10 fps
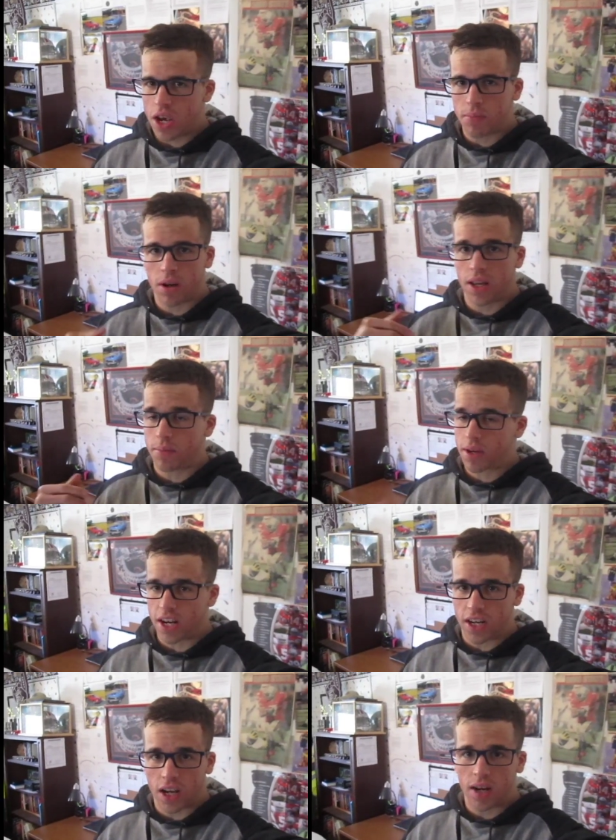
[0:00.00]
yeah, buddy, I'm getting
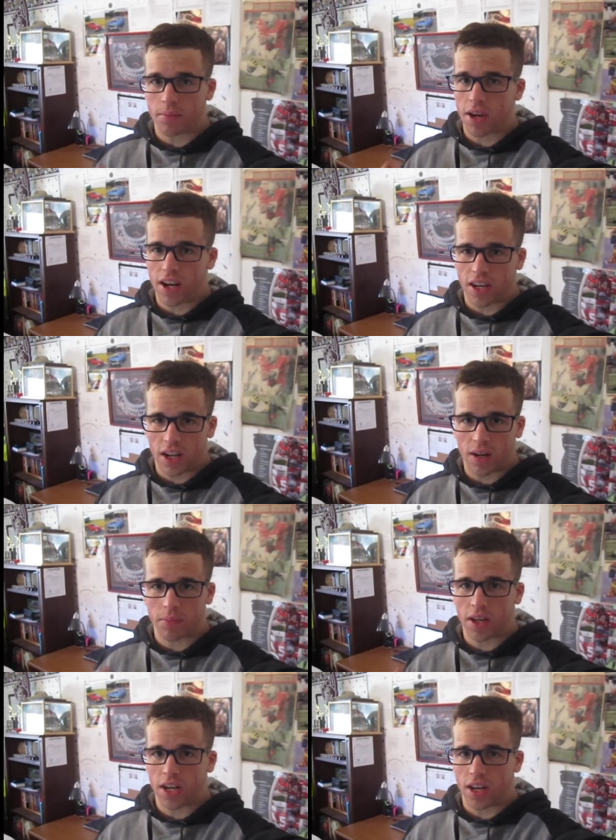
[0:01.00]
it done. I'm getting it done. I'm
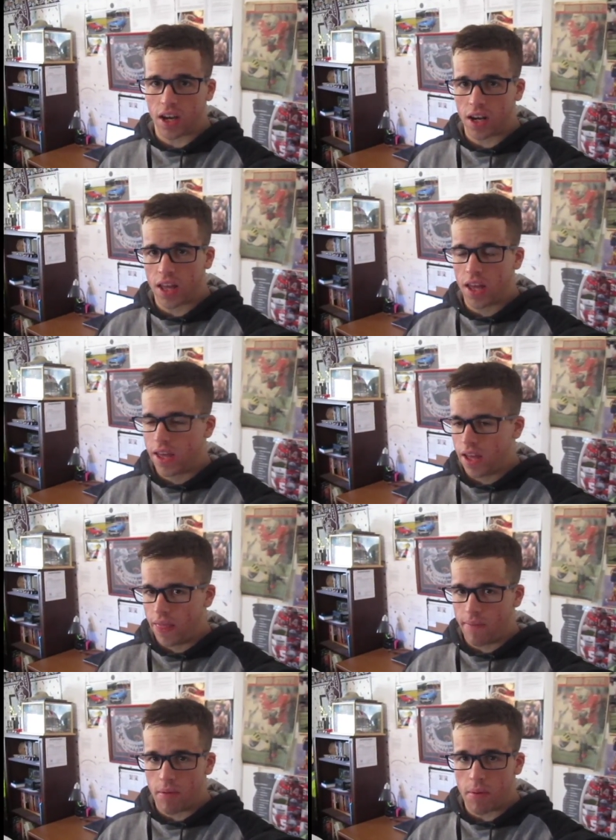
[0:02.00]
getting it done.
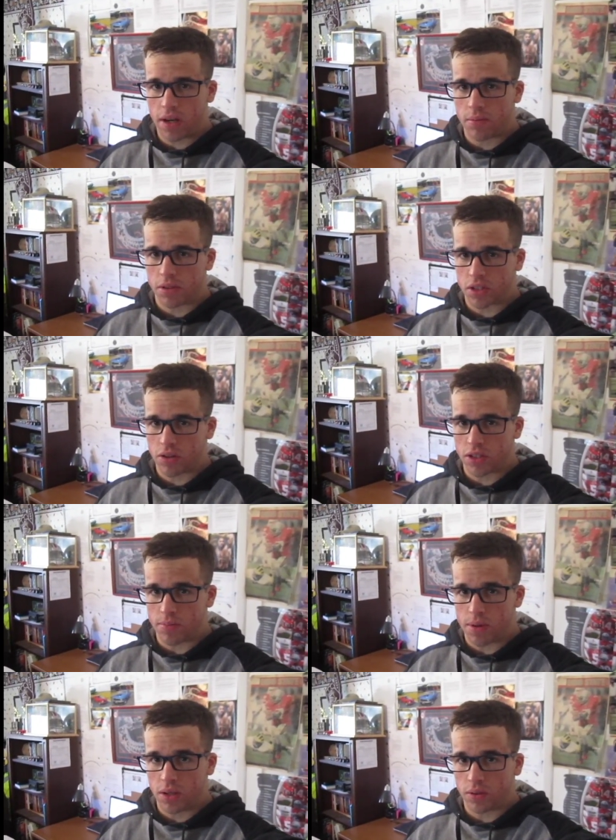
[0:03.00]
And the momentum just starts to
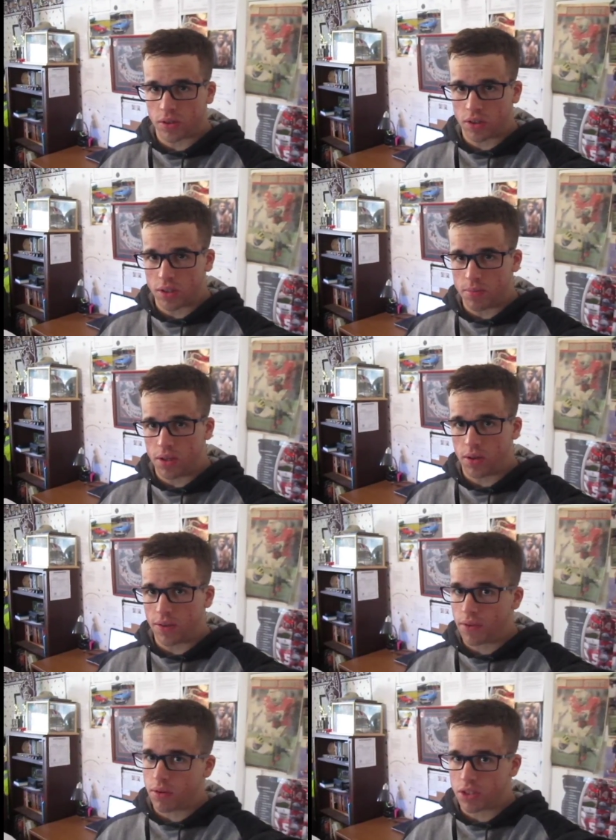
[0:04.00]
build, starts to build,
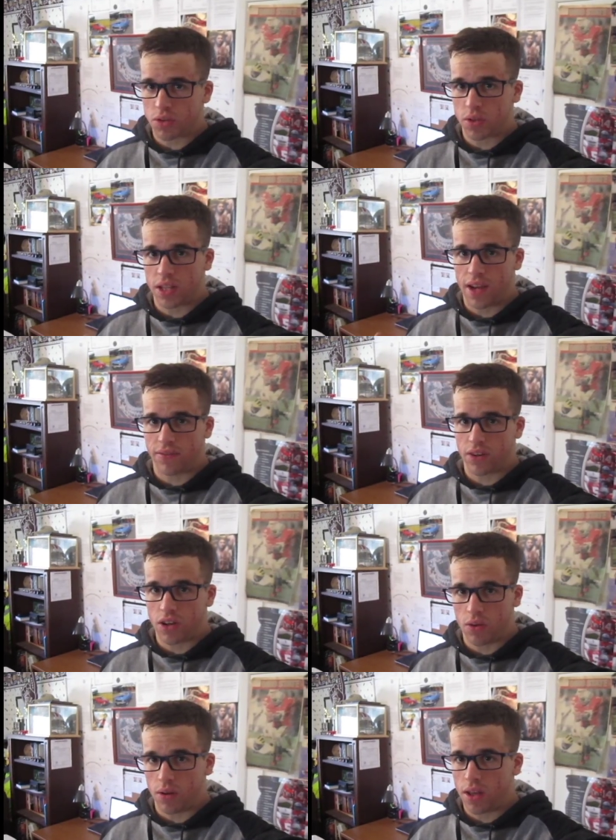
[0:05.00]
even though it's three in the
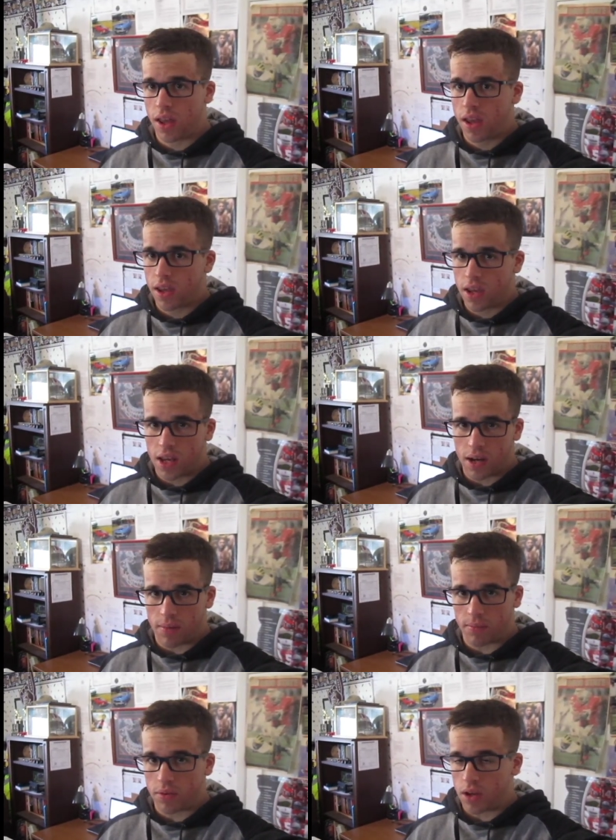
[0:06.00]
afternoon. And
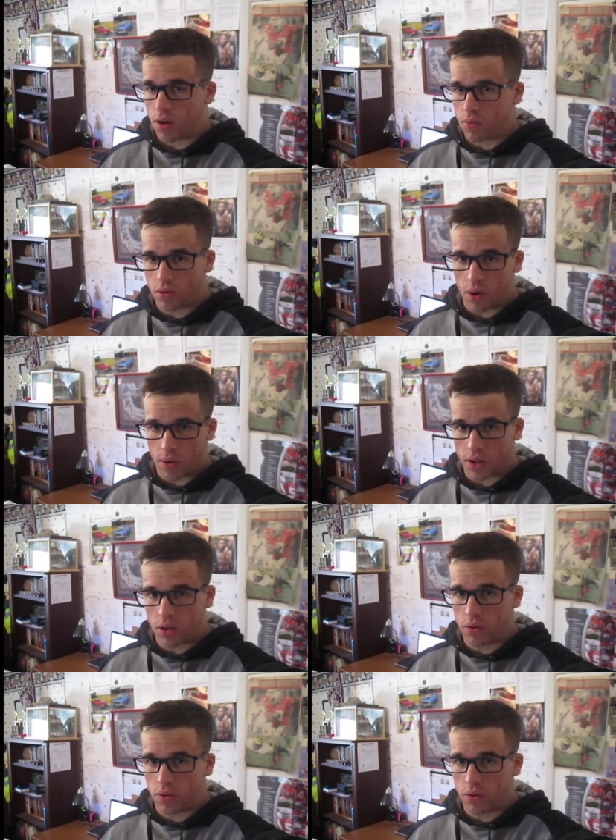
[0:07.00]
I'm, you know, don't want to do